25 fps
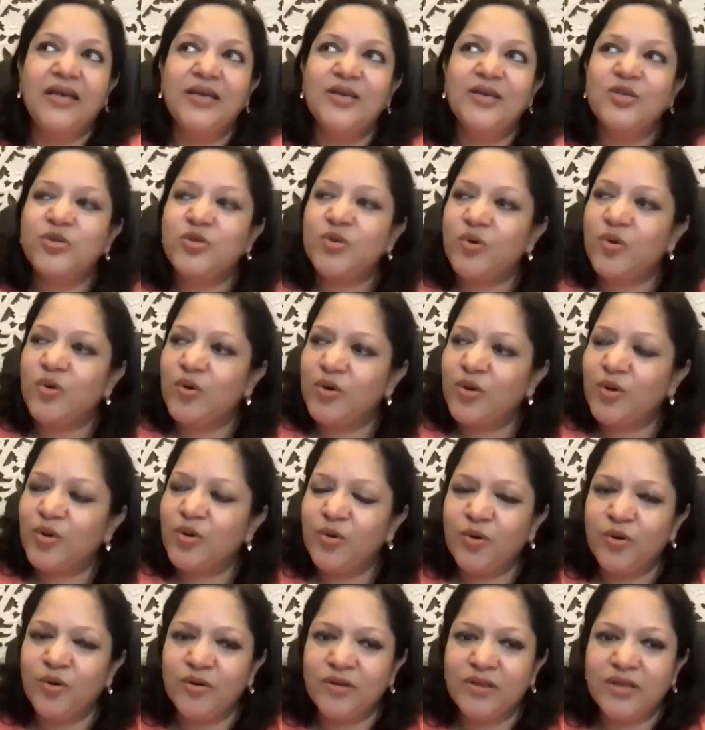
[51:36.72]
So, you
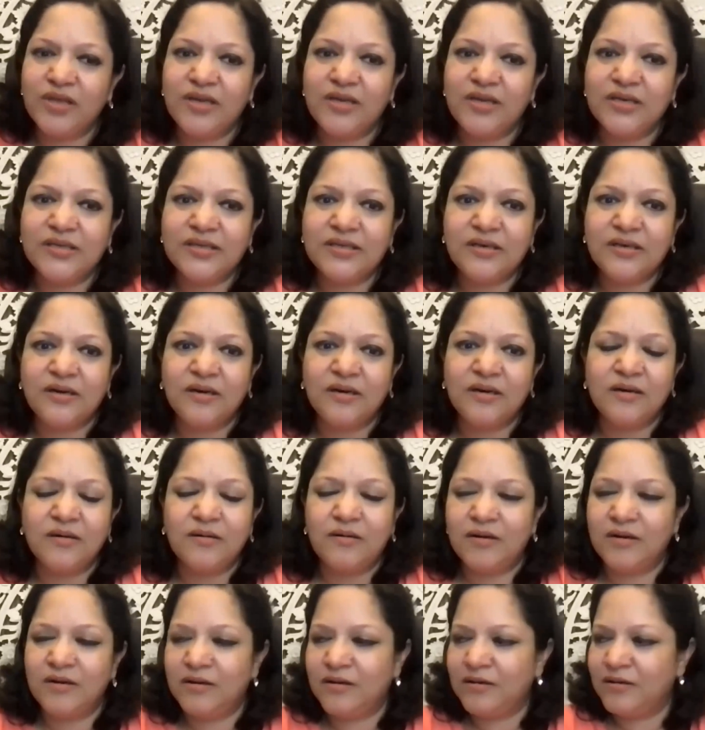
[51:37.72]
know, there is
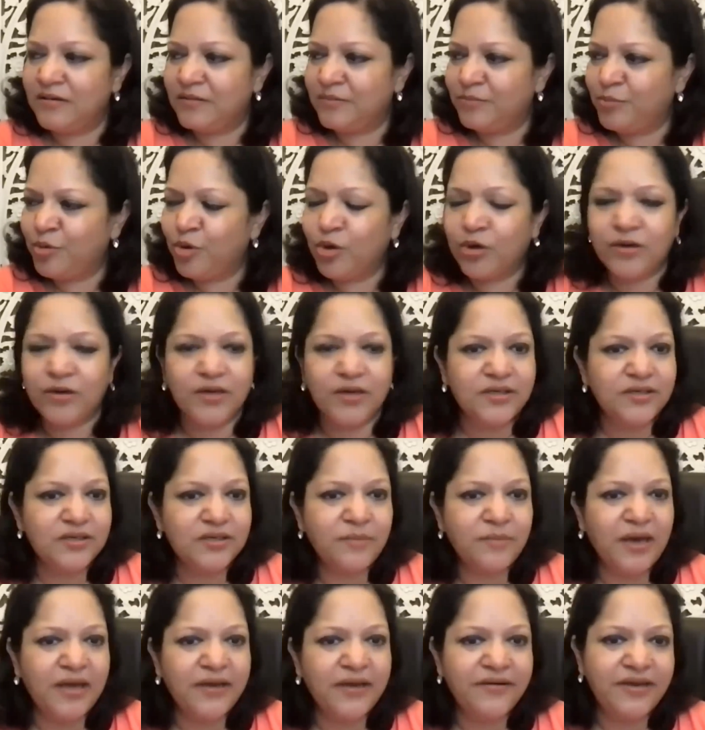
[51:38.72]
a book written
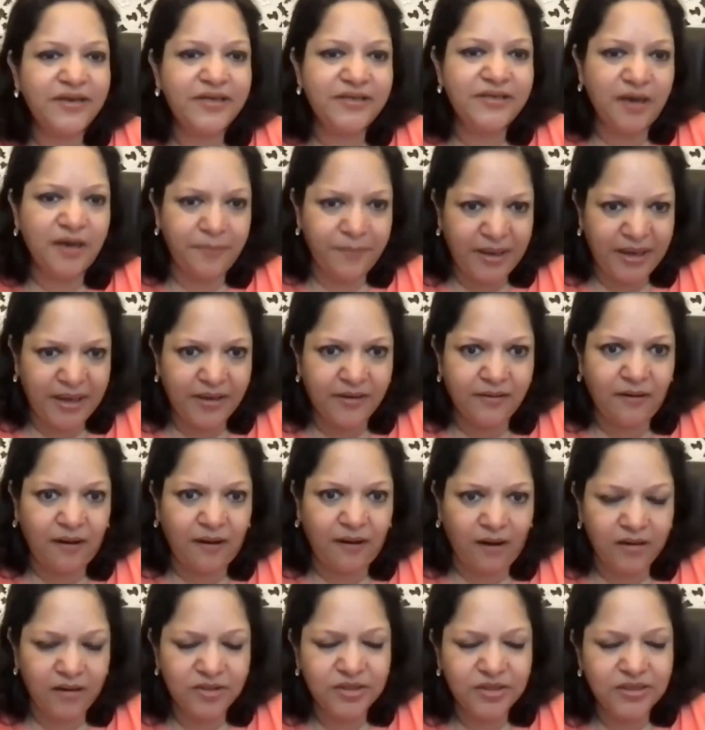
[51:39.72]
by Rita
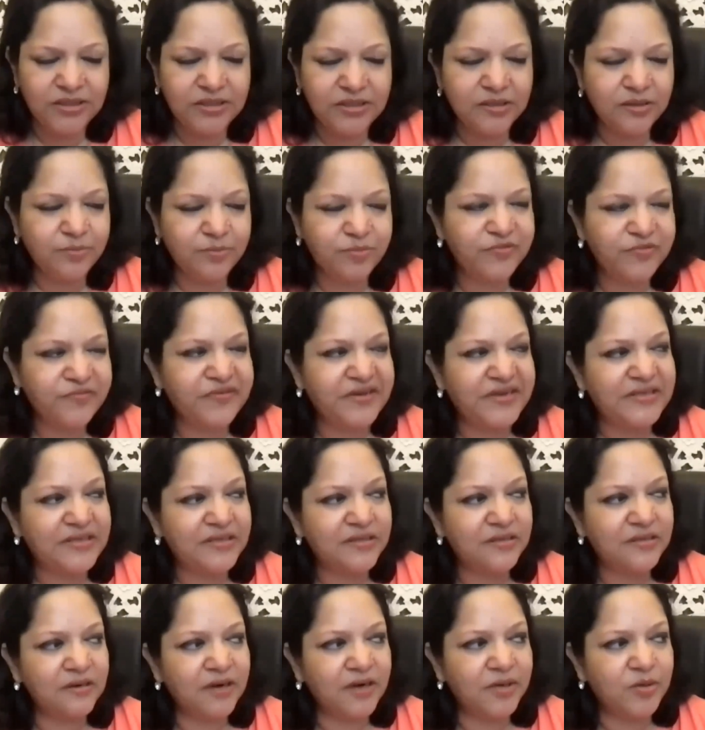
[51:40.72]
Megra. She's a
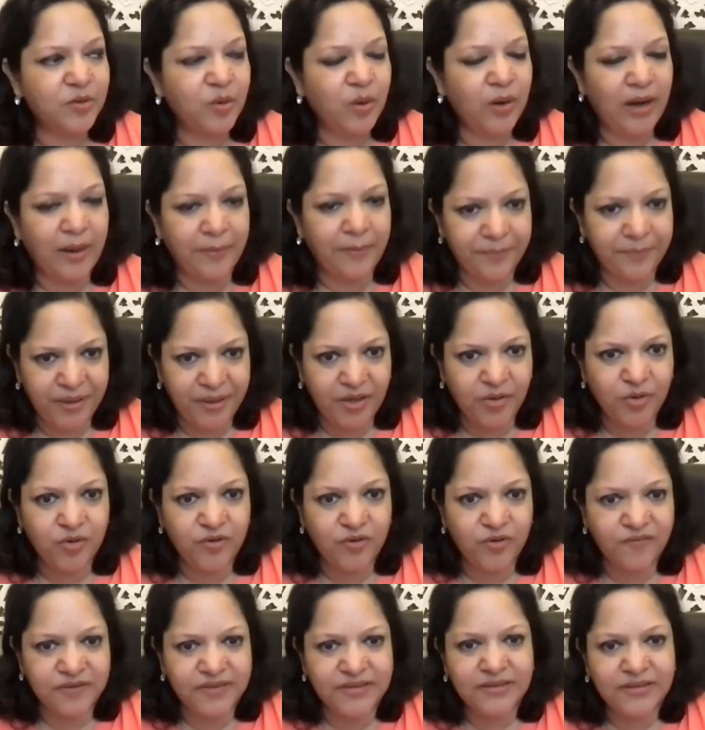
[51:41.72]
professor at Columbia
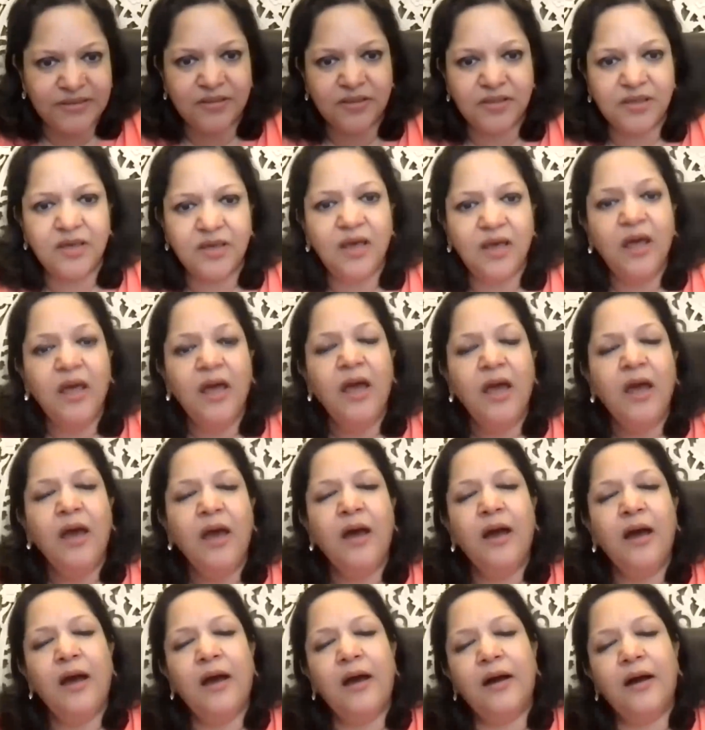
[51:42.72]
University.
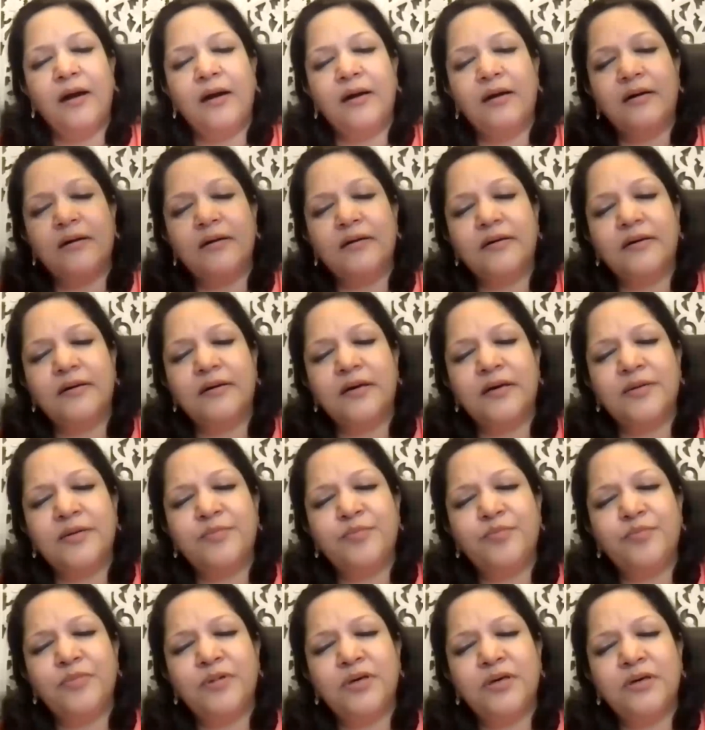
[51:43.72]
The
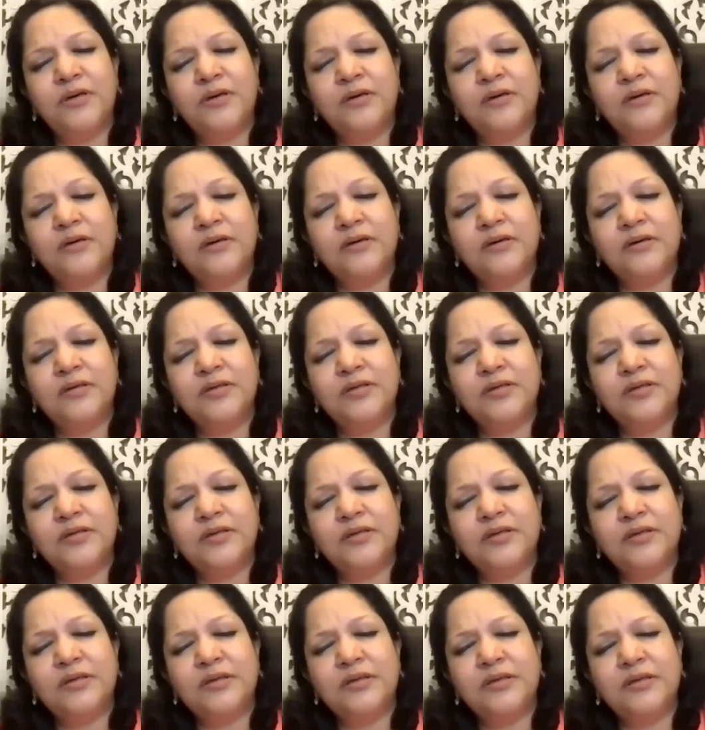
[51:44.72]

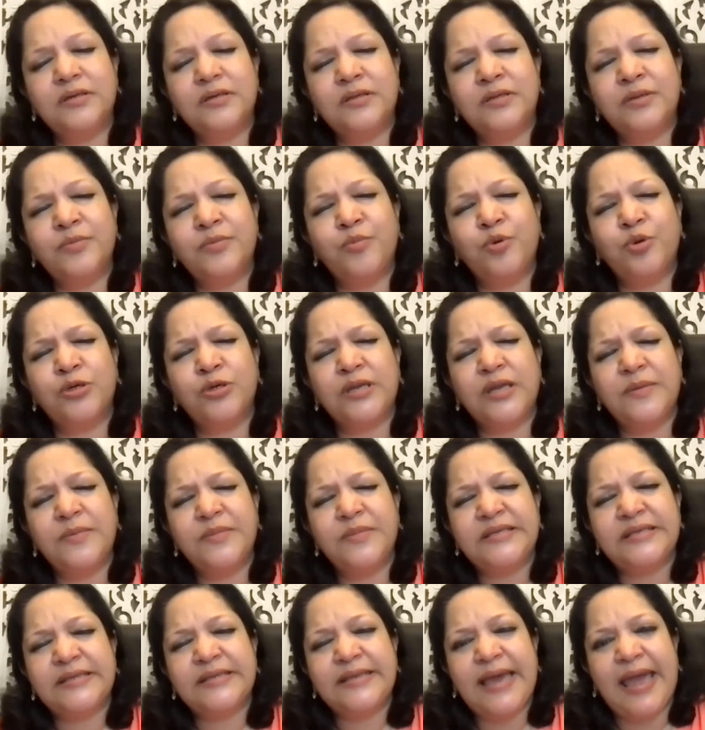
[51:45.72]
book name
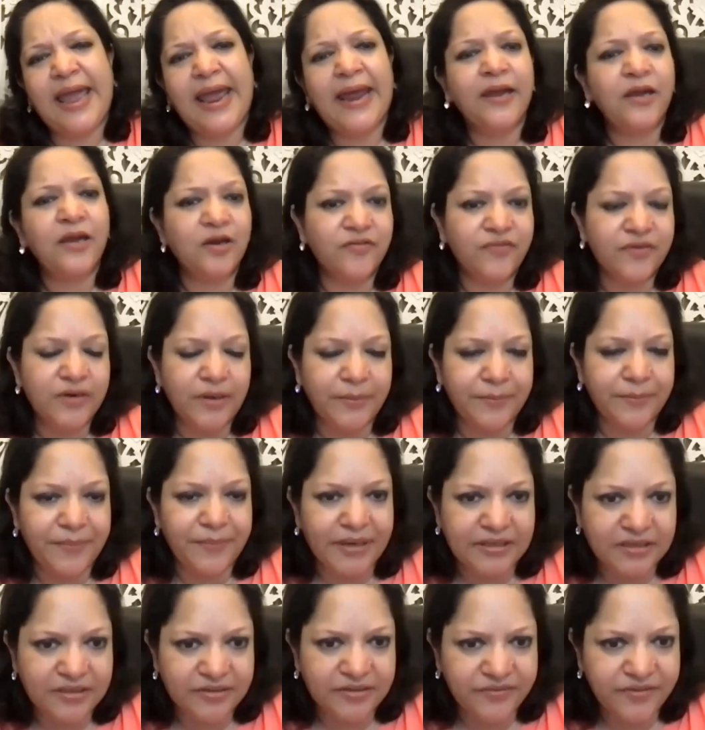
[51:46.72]
is The End of
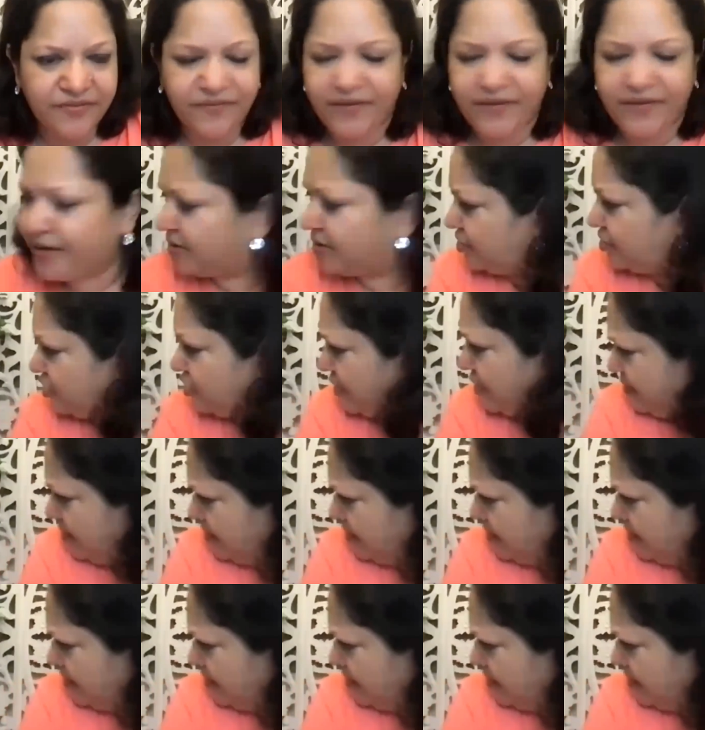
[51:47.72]
Competitive Advantage, I